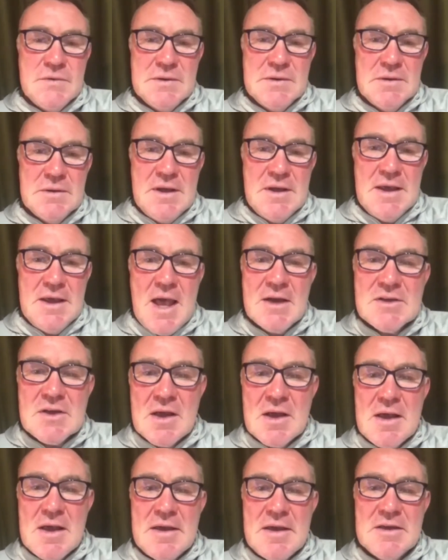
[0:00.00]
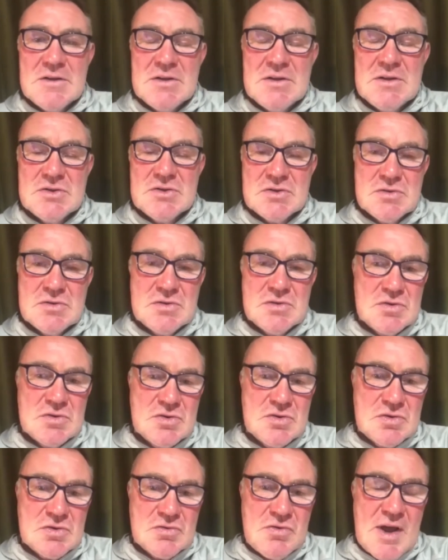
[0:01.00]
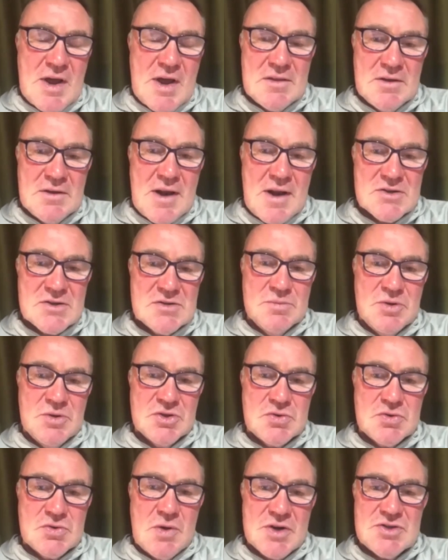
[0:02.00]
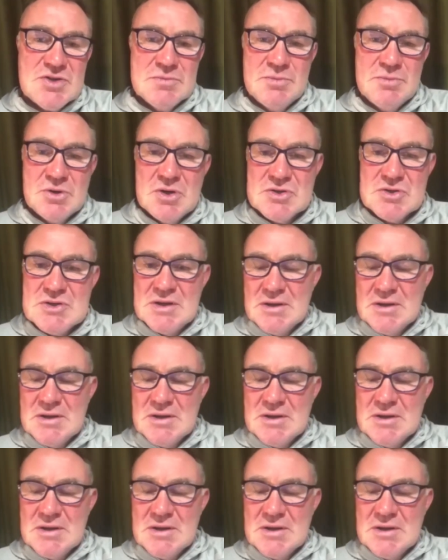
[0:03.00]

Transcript: it's great that you're asking me this question, because